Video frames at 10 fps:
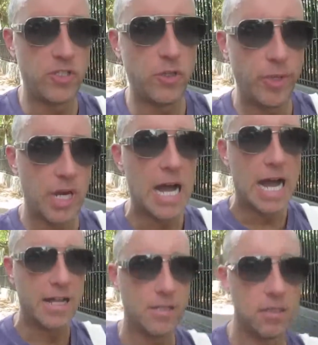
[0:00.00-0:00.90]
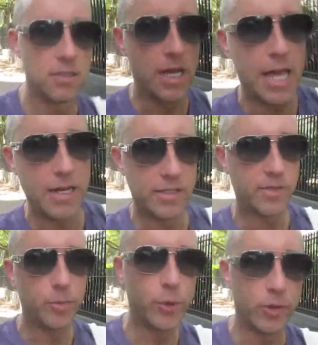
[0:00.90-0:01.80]
super hot. I had a
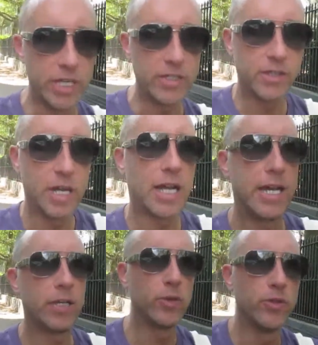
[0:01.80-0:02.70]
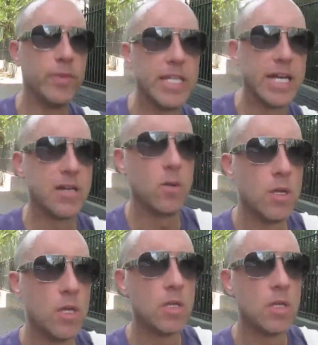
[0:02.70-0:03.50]
smoothie, so that kind of cooled me down.